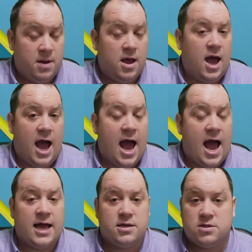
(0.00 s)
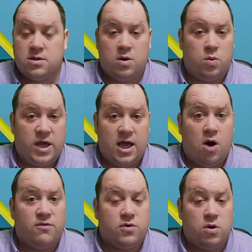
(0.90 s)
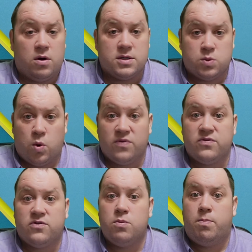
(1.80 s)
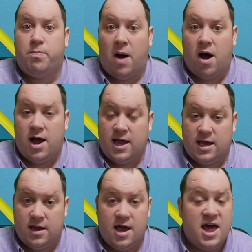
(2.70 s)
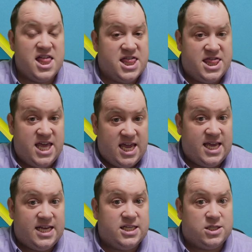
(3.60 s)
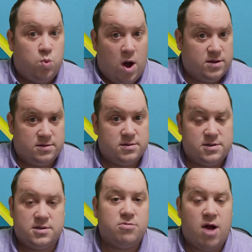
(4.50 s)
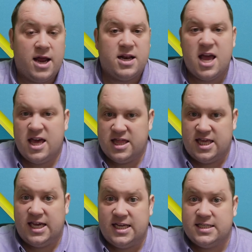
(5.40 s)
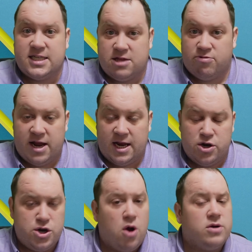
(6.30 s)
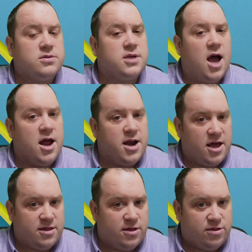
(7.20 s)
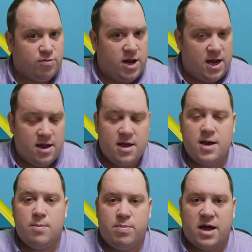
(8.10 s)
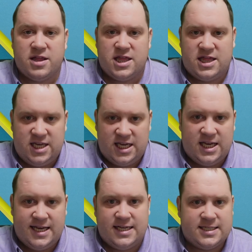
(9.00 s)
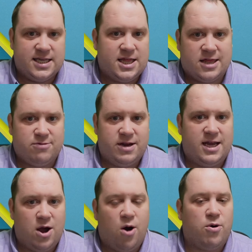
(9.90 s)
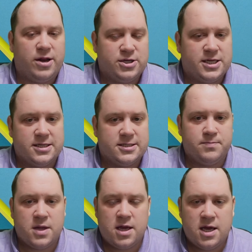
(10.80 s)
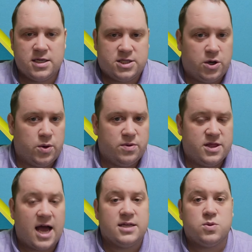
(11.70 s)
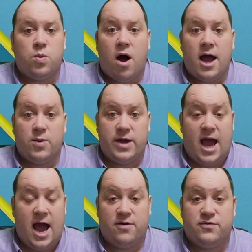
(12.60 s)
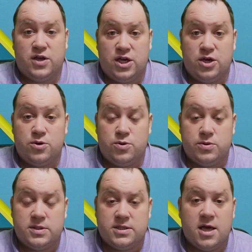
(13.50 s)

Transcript: and we of course want to buy these ones, right? These 3, not another 3, but these 3 oranges. So that's why we have to use